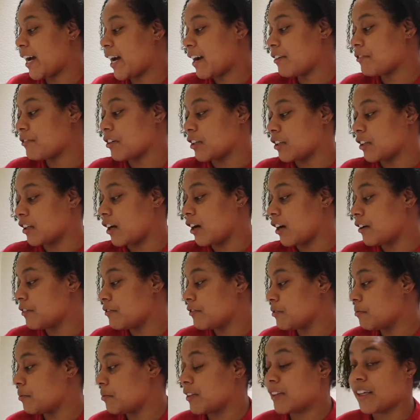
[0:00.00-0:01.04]
have
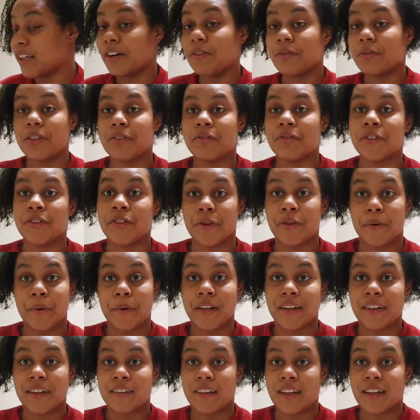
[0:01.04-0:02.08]
gloves but they don't even do
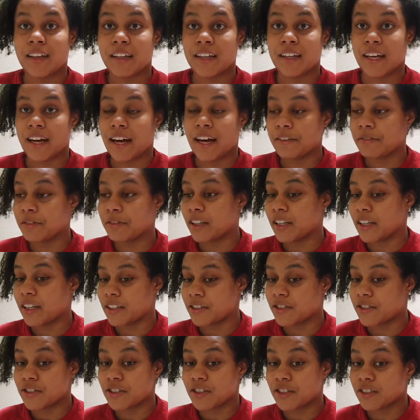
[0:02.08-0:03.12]
anything like i feel like
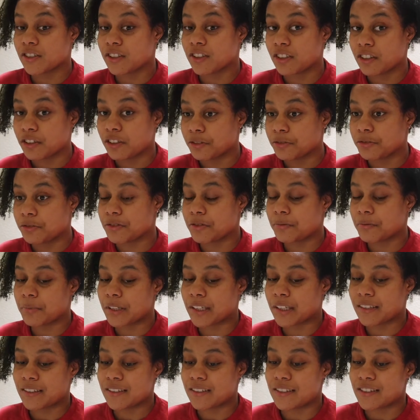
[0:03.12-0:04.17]
it's just an illusion
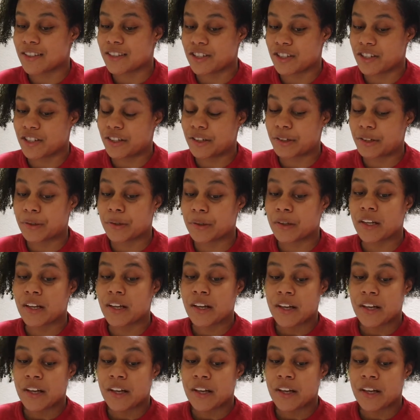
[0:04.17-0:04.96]
because it still